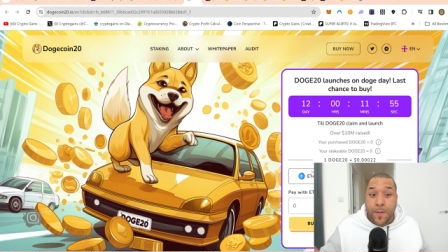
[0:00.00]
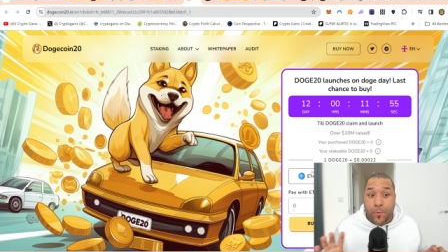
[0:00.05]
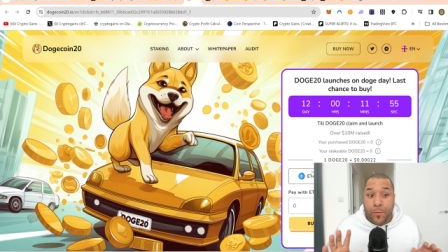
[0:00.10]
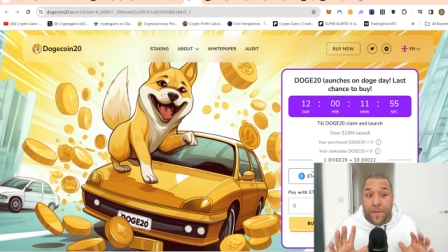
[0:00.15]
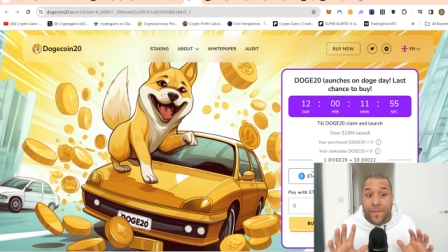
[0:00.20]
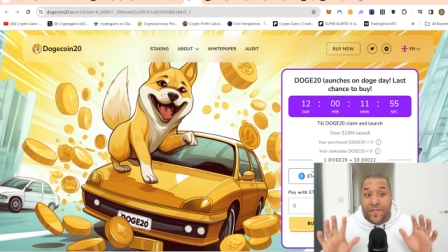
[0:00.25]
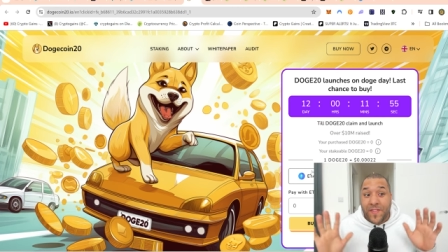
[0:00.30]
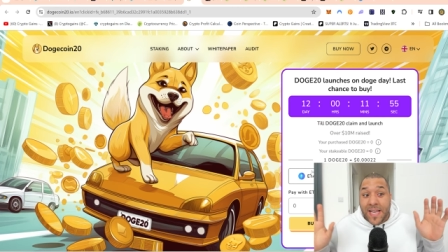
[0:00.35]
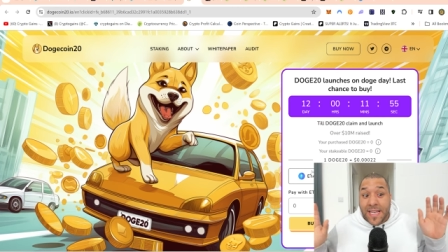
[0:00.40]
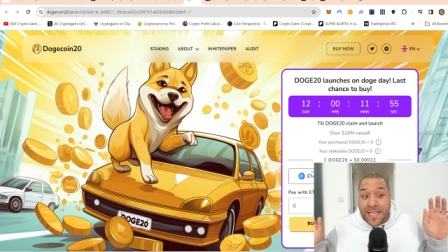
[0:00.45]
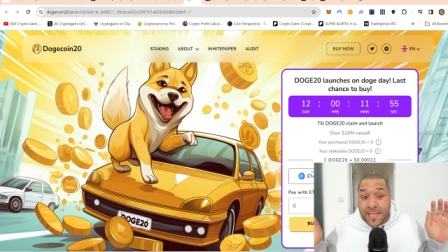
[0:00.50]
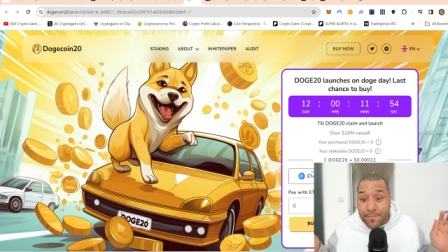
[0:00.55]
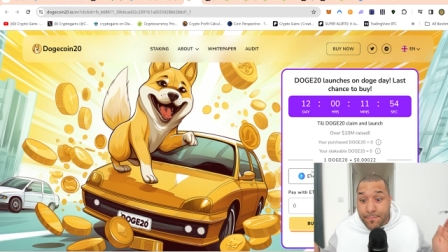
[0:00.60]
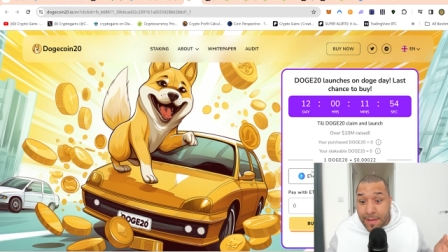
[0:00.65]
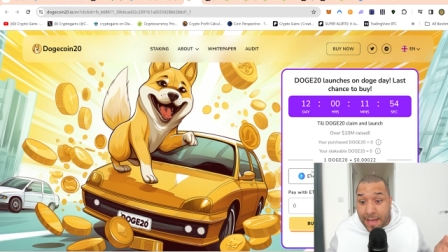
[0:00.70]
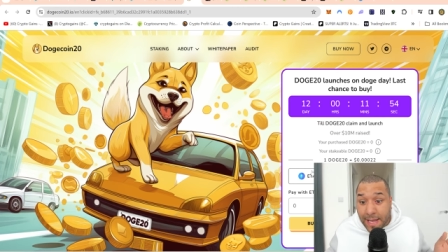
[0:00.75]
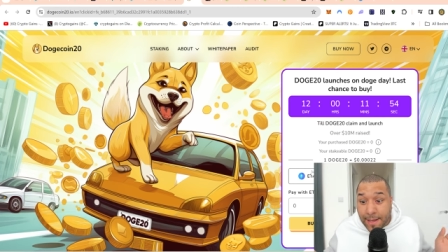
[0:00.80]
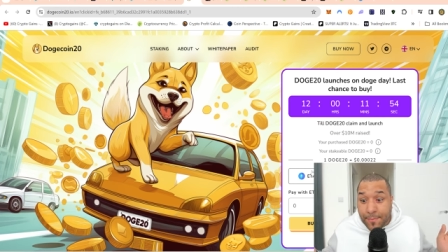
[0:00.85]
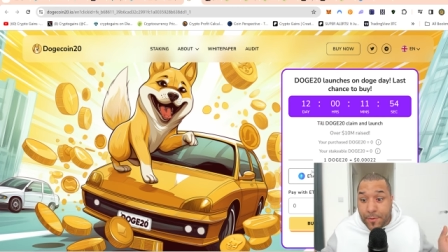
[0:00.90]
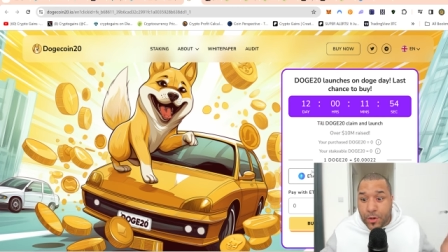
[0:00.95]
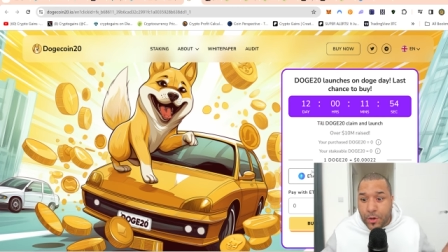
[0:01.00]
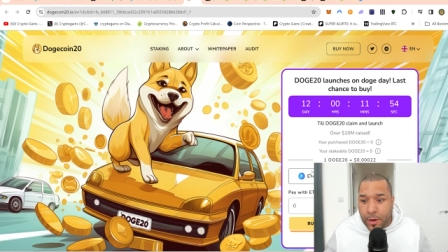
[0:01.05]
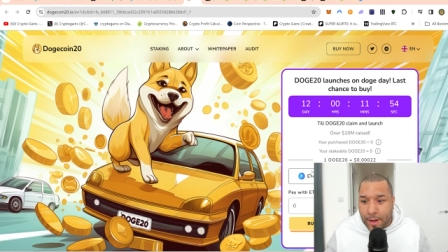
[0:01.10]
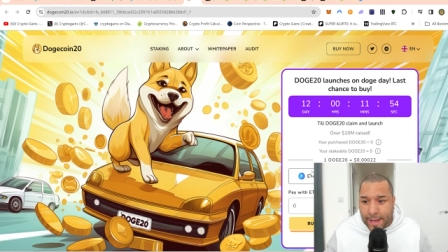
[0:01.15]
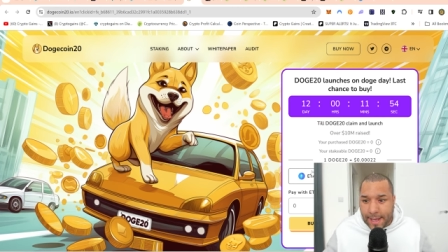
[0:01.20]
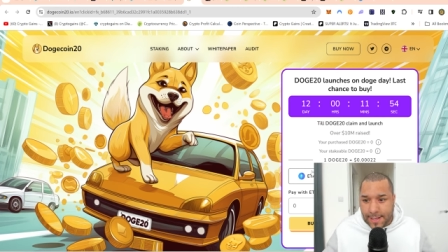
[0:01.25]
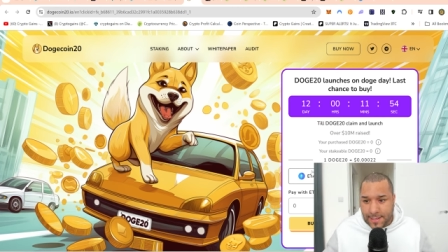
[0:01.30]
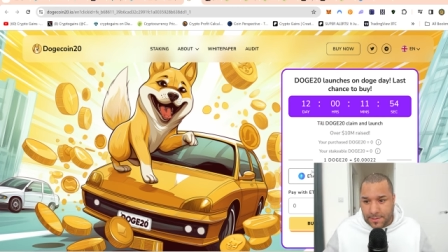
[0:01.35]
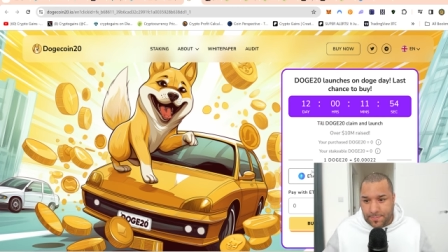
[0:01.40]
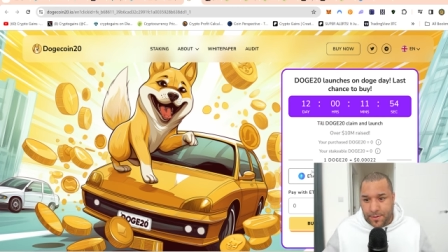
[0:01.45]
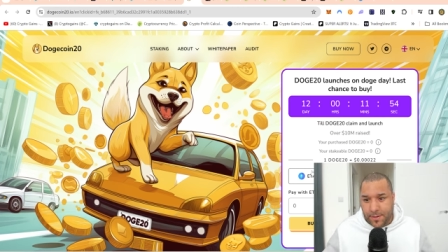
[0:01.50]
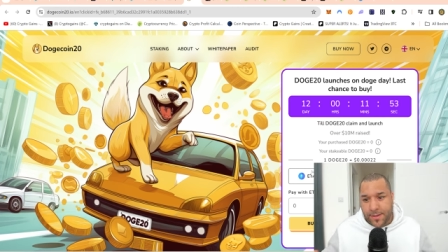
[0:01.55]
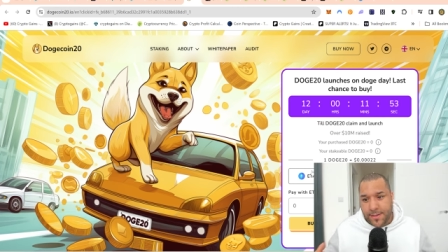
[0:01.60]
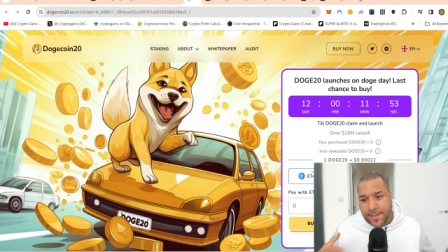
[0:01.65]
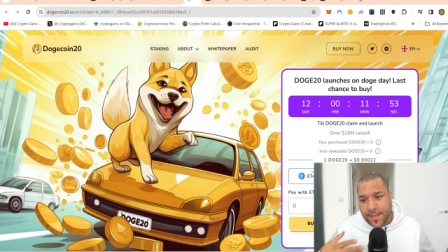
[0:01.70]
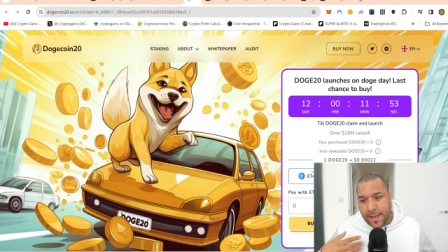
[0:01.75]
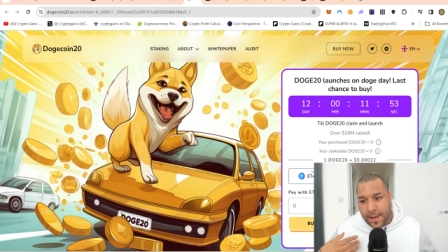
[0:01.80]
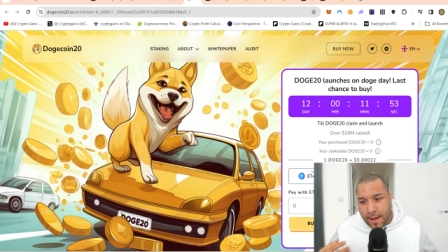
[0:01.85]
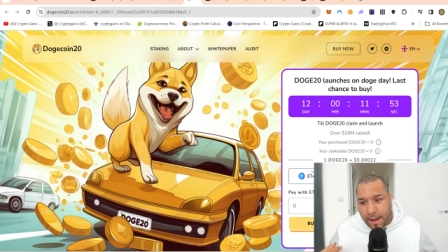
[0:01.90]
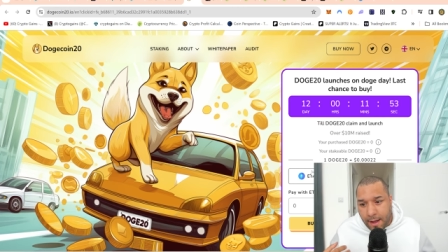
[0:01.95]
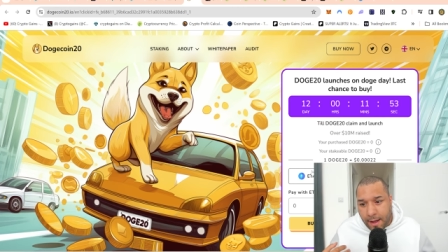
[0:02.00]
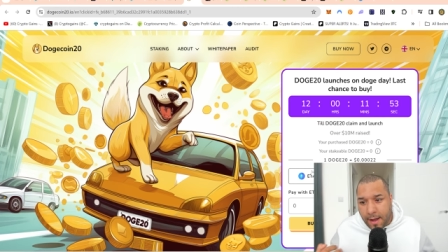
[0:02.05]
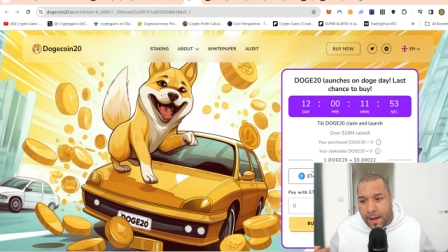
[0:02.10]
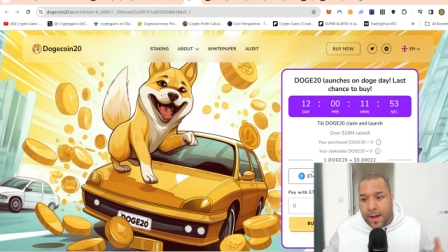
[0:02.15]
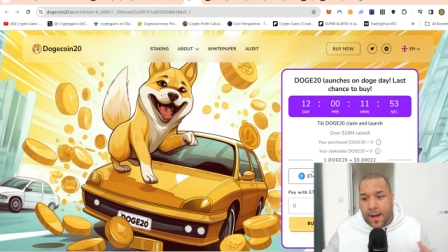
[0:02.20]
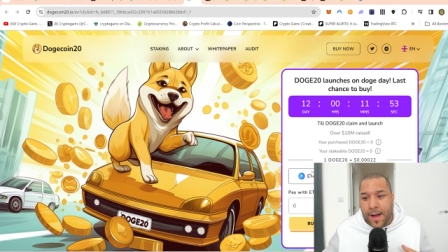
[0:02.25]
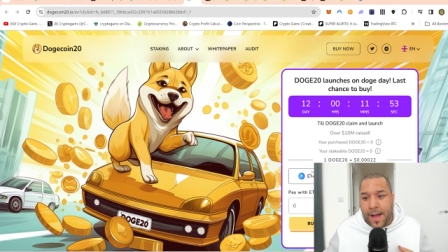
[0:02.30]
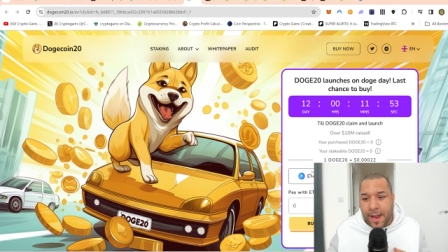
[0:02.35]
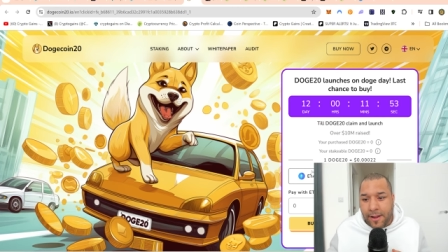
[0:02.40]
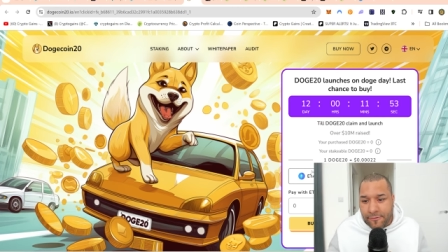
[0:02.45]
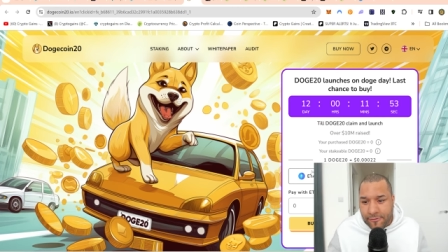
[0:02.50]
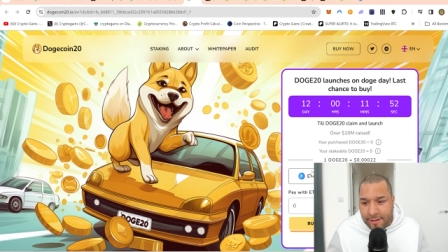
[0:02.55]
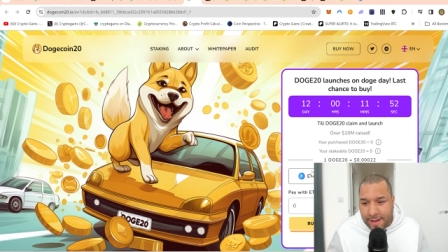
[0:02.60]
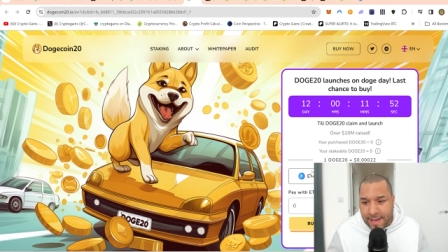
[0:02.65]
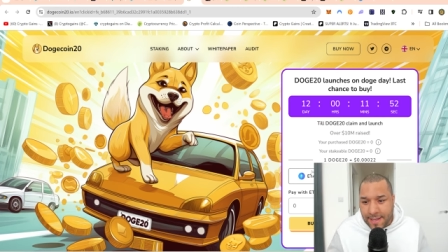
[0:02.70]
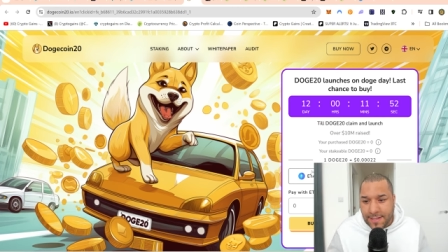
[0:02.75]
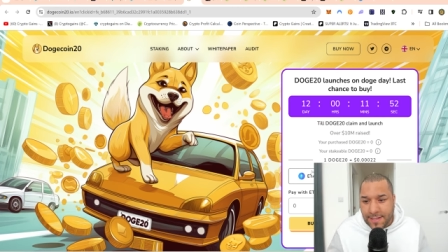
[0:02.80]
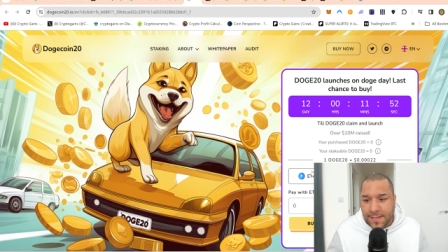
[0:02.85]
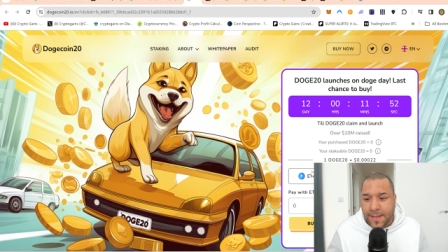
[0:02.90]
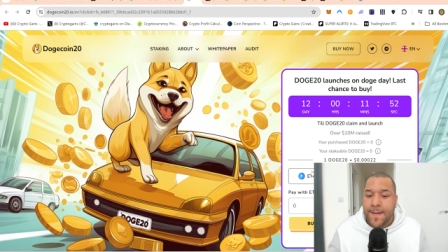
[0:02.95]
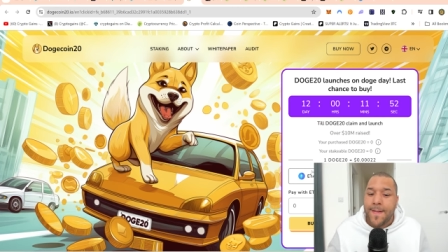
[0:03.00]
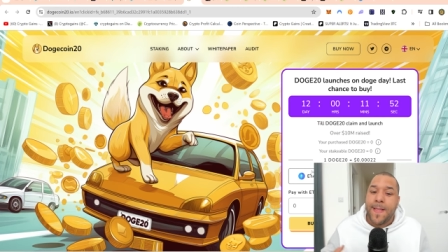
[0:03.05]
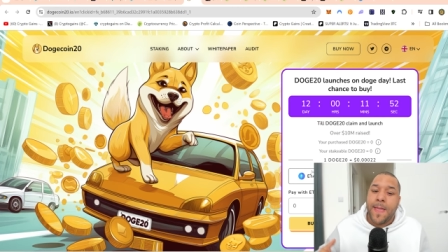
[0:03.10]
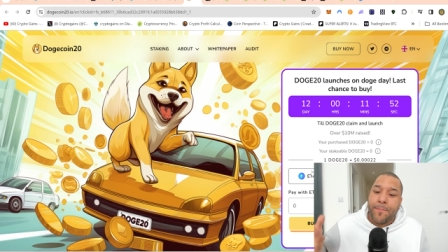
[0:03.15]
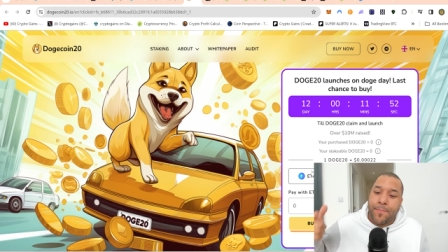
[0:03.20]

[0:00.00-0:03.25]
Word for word: with these meme coins because they are high risk.